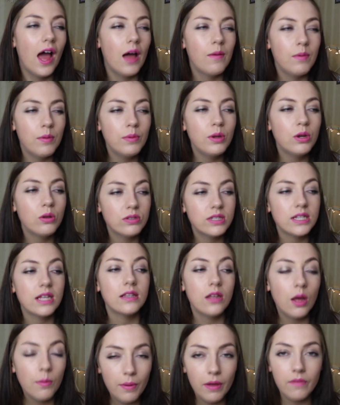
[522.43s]
I maybe noticed a
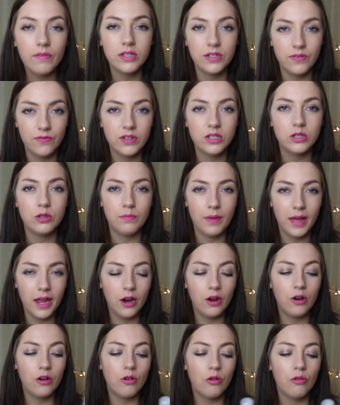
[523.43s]
little bit of a difference with my
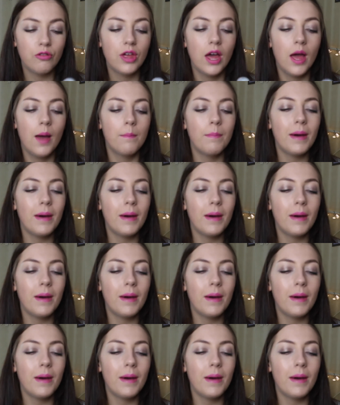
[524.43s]
hair growth.